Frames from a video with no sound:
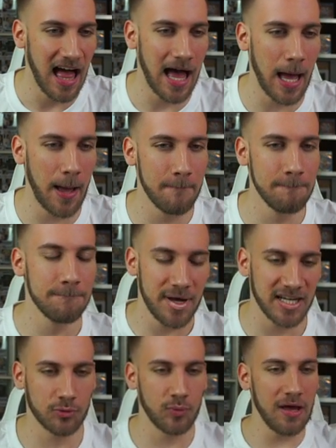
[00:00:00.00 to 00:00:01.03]

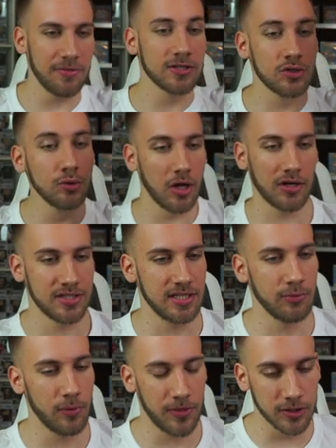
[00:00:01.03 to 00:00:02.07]
But we have the $2
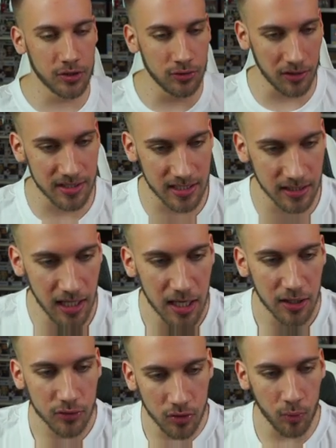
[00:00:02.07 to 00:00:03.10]
tier. With the $2 tier,
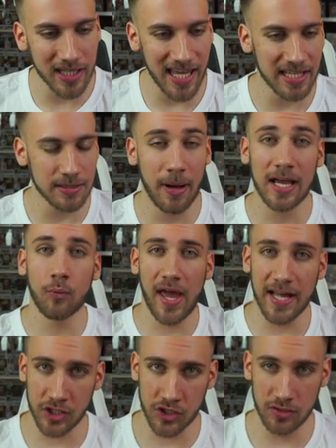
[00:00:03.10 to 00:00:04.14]
you will get my
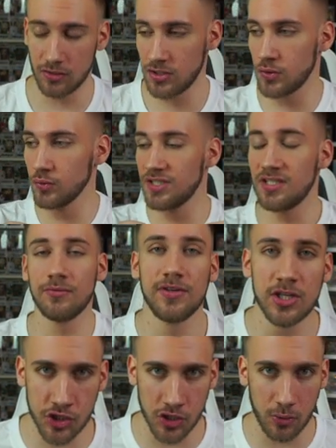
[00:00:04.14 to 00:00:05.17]
reaction to TV
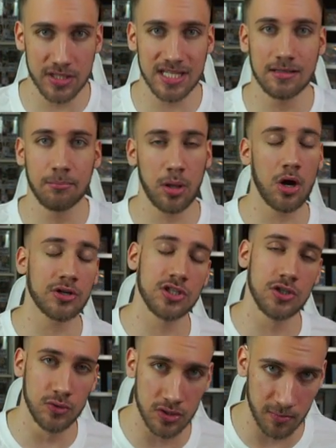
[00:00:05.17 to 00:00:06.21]
shows and blocked
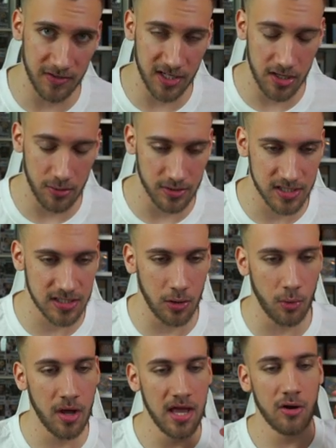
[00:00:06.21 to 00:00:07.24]
YouTube videos.
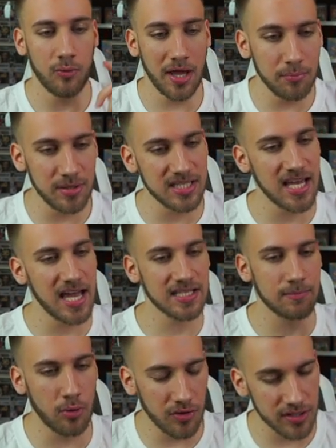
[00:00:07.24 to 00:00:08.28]
So Run
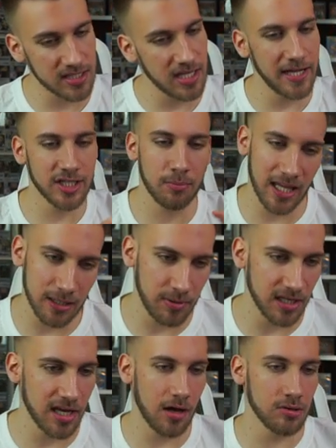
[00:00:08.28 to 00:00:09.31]
BTS, Bro on the Stage,
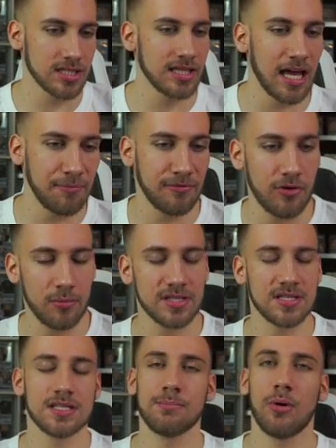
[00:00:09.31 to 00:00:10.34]
Blackpink House, live
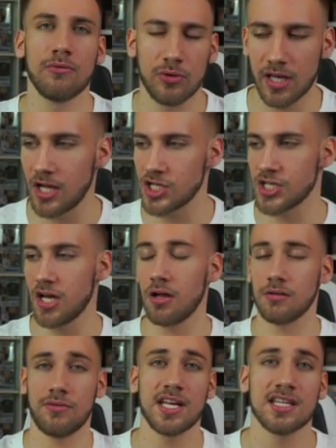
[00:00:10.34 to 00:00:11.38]
performances, Bon Voyage, all
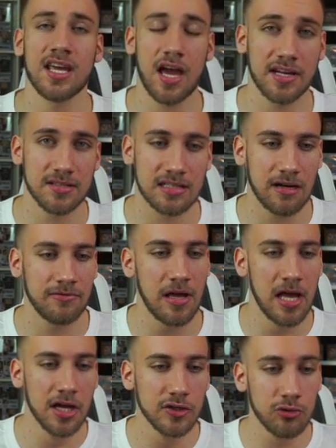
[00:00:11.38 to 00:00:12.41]
of that kind of stuff
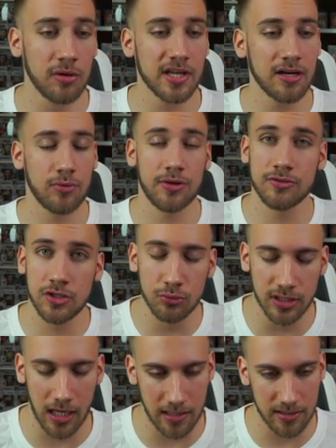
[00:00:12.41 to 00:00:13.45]
you will get with
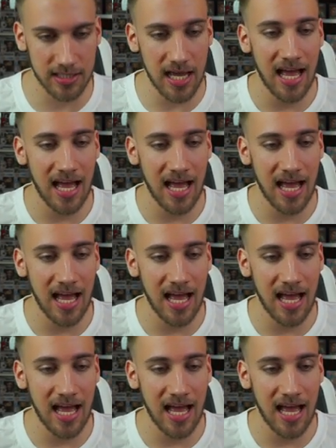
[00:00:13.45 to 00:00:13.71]
$2.